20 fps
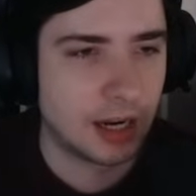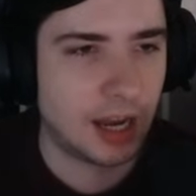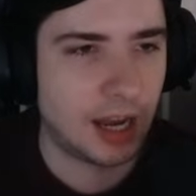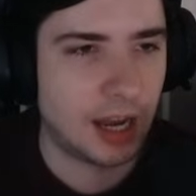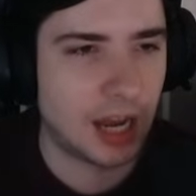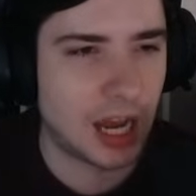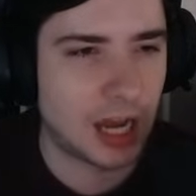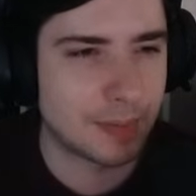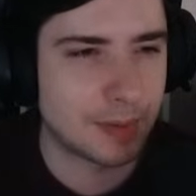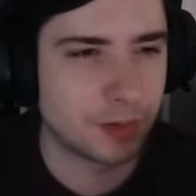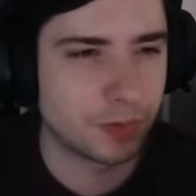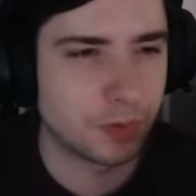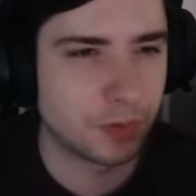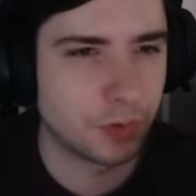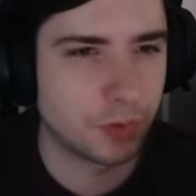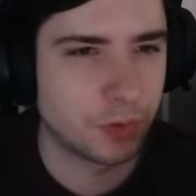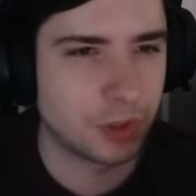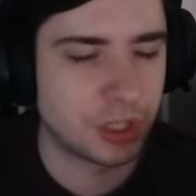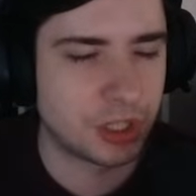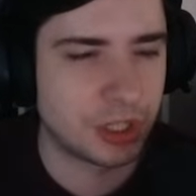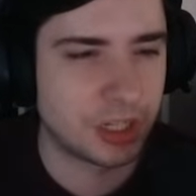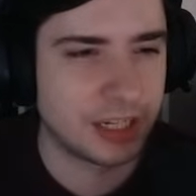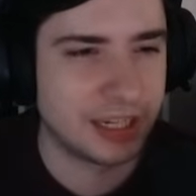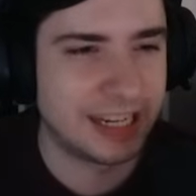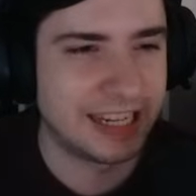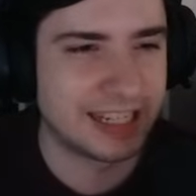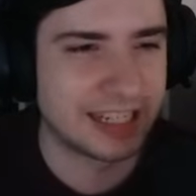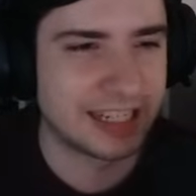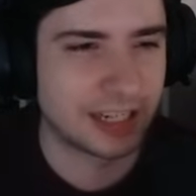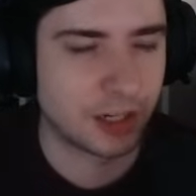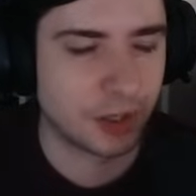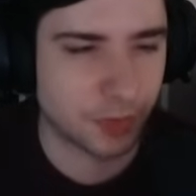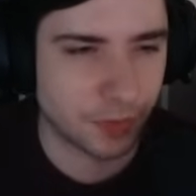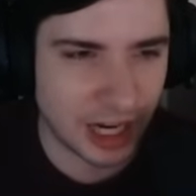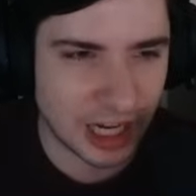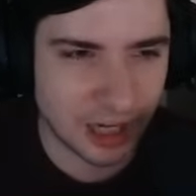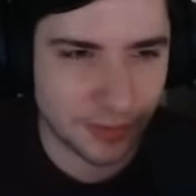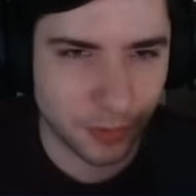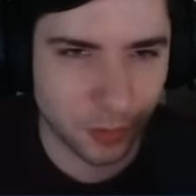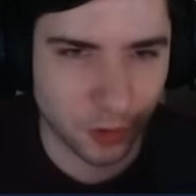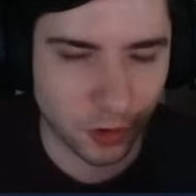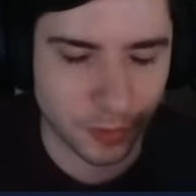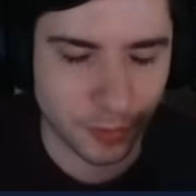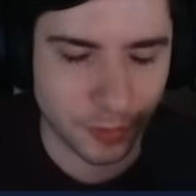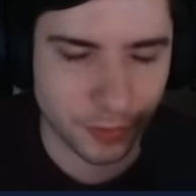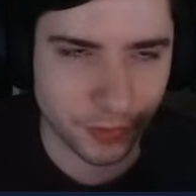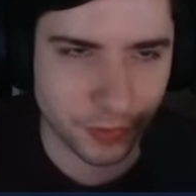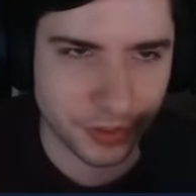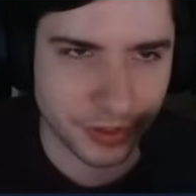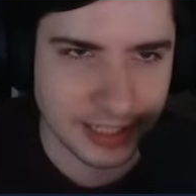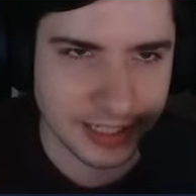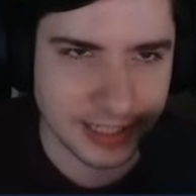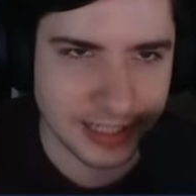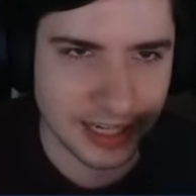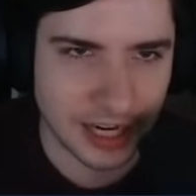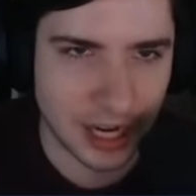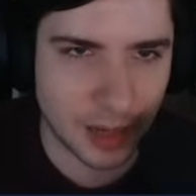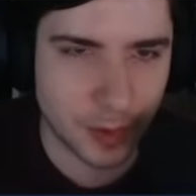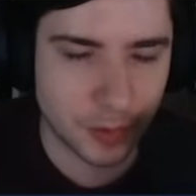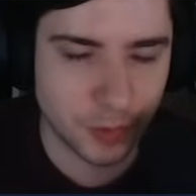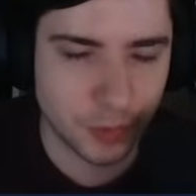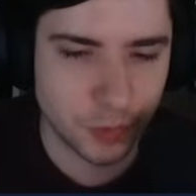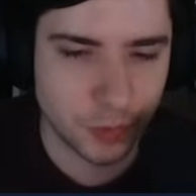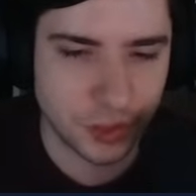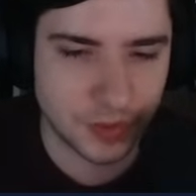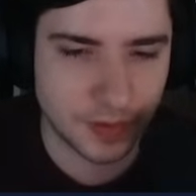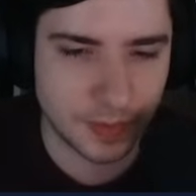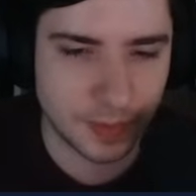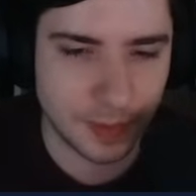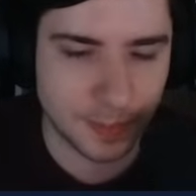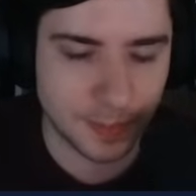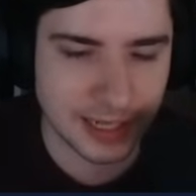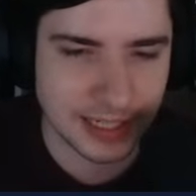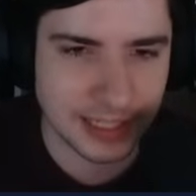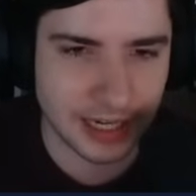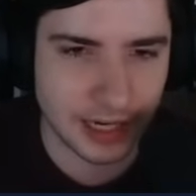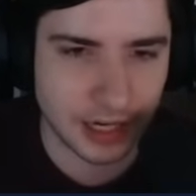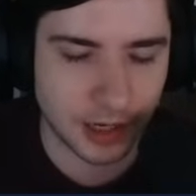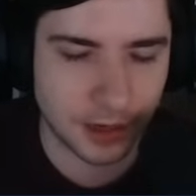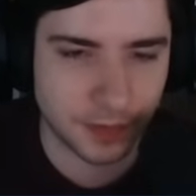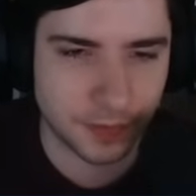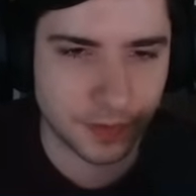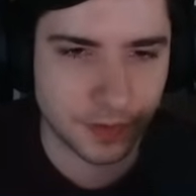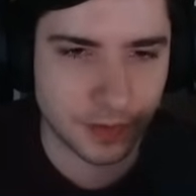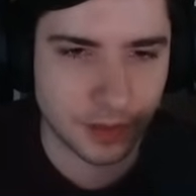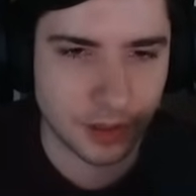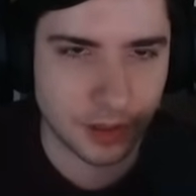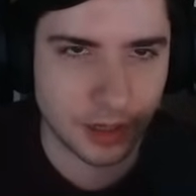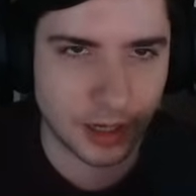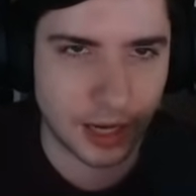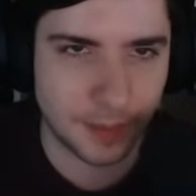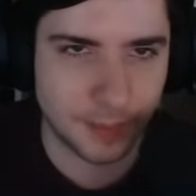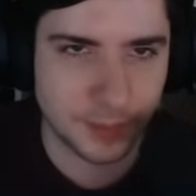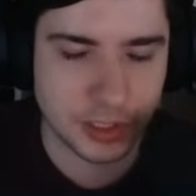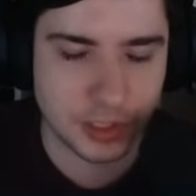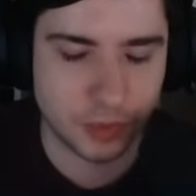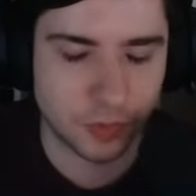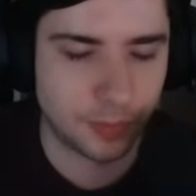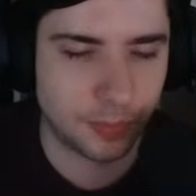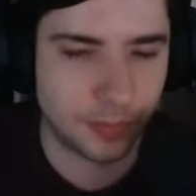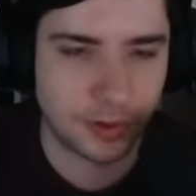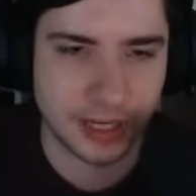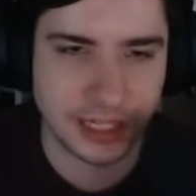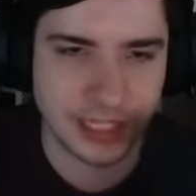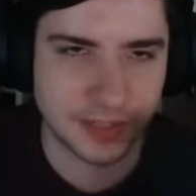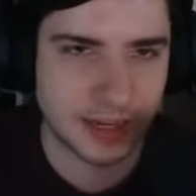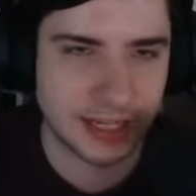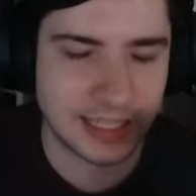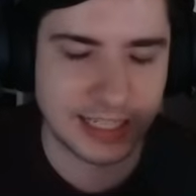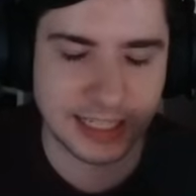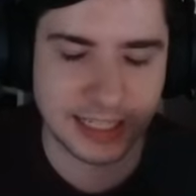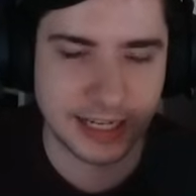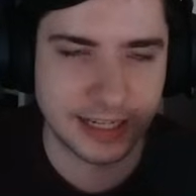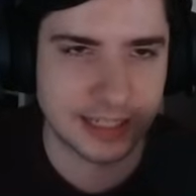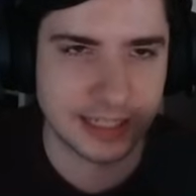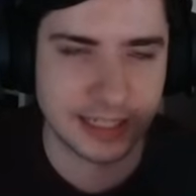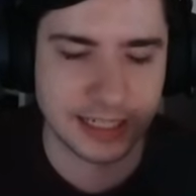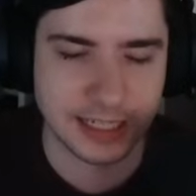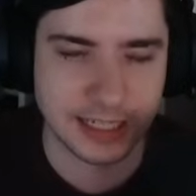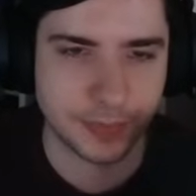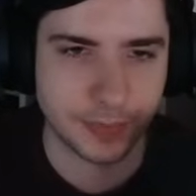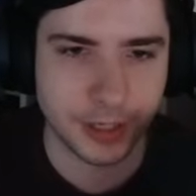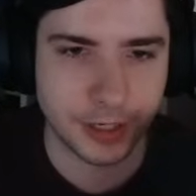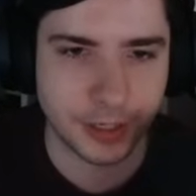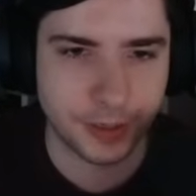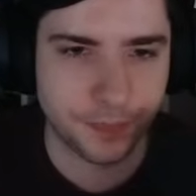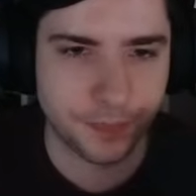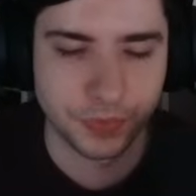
Armarouge is a great Pokemon for this. Armarouge will be must-have. I'm just going to replace Vice Glasses as well.